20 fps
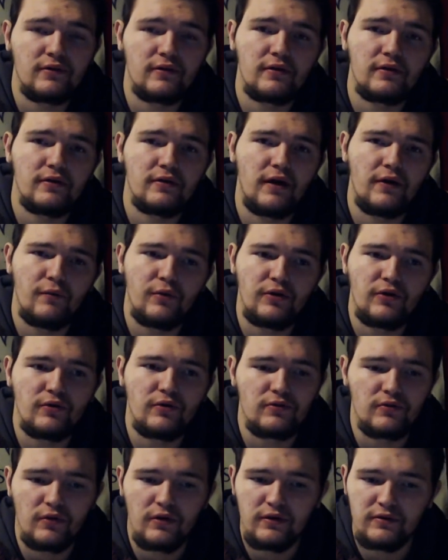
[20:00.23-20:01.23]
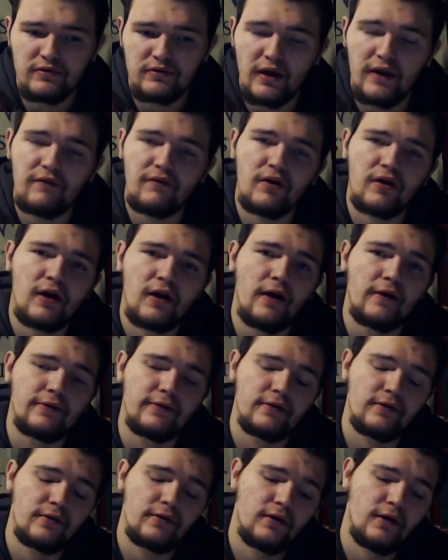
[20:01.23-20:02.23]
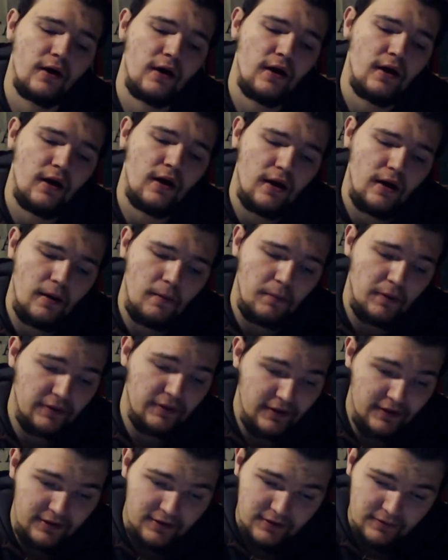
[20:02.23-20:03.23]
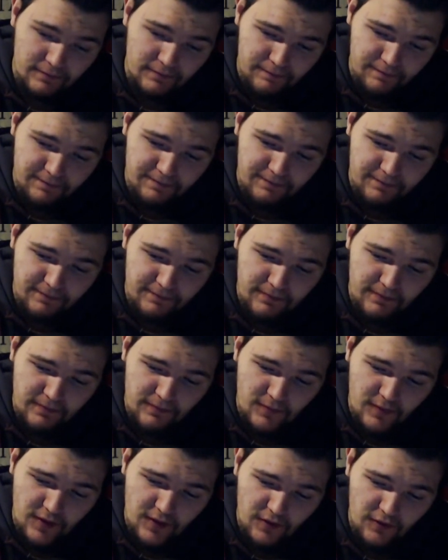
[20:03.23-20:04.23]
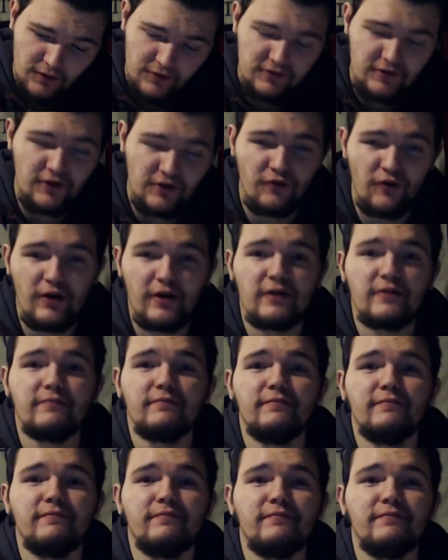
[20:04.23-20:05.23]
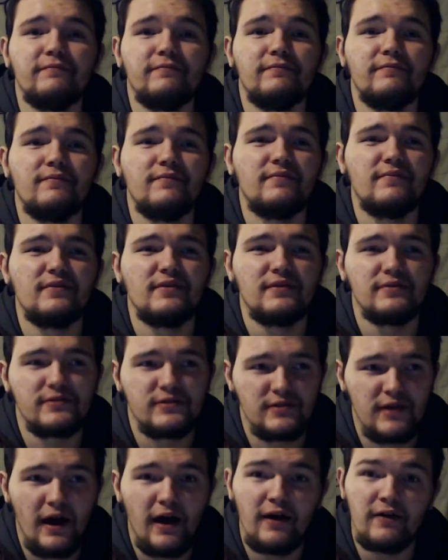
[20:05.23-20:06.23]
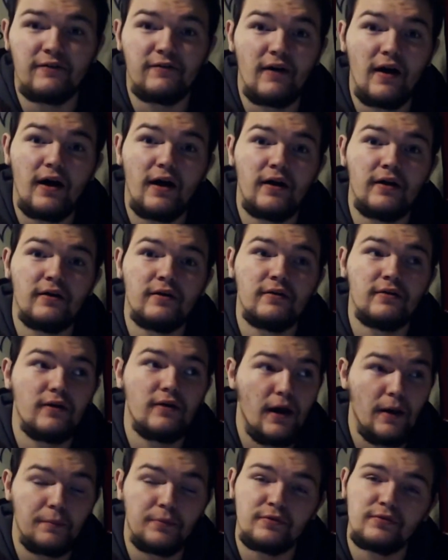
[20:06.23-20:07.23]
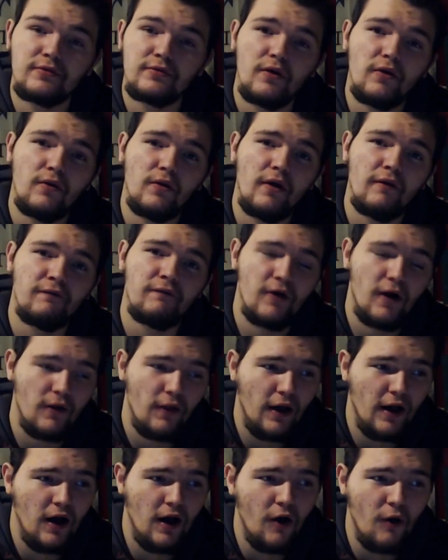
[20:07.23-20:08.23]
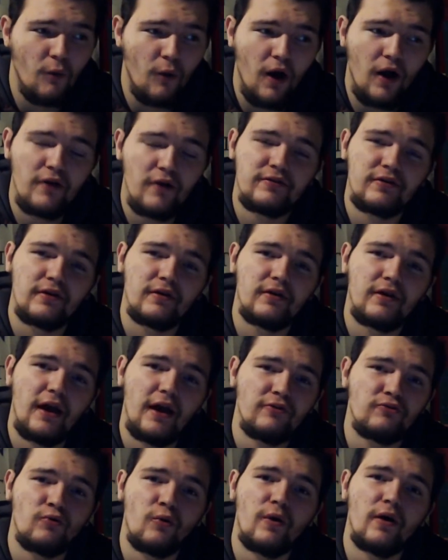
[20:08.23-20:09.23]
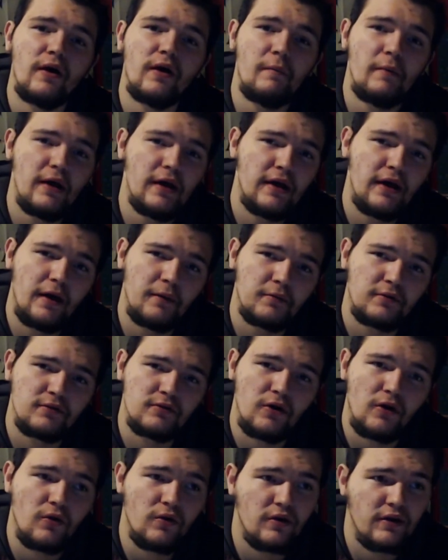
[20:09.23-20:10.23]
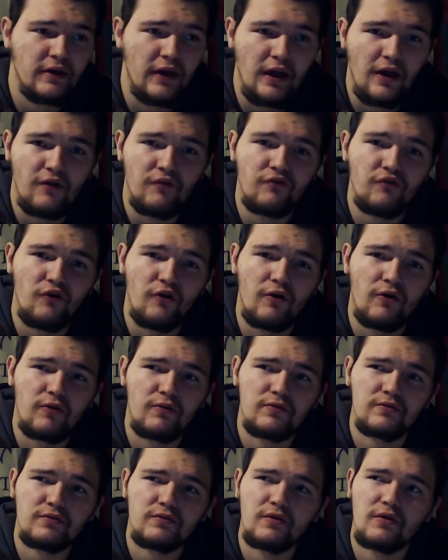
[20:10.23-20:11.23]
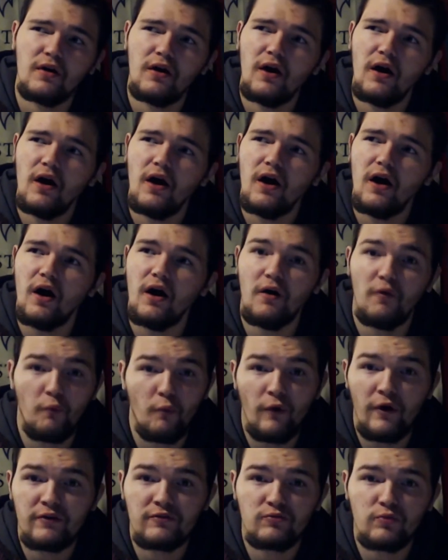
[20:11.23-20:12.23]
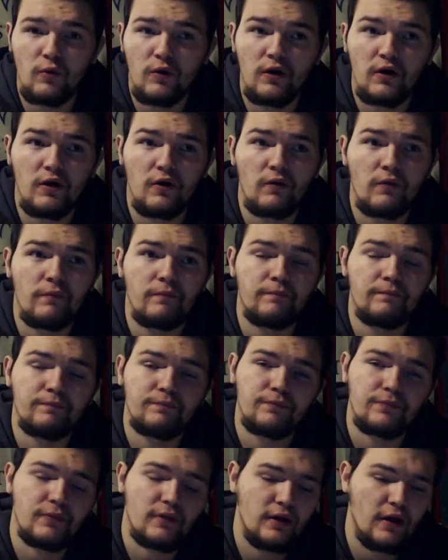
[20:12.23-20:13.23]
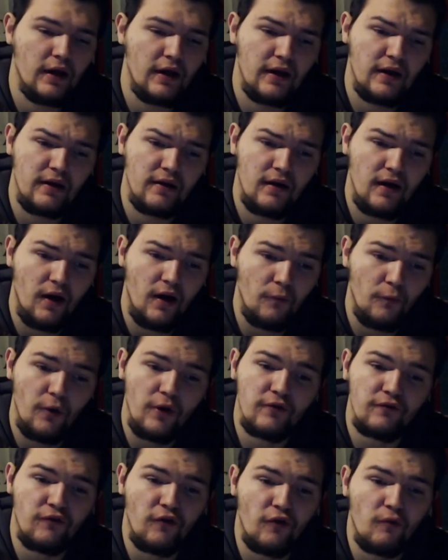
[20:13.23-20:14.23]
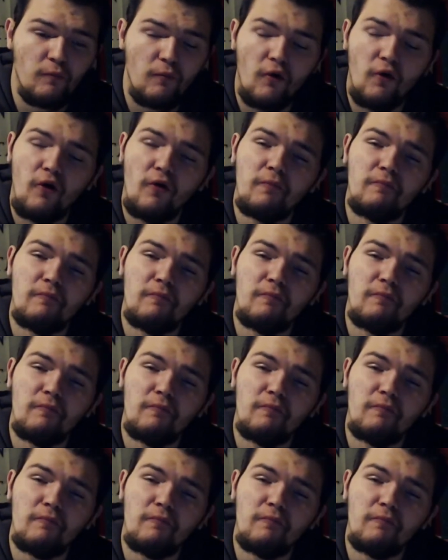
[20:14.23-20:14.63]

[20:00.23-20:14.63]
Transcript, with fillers: it, and we usually save up content. But this was a great sci-fi episode. It felt like I was watching a 20-minute episode of Game of Thrones, of Westworld, and I'm ready for more.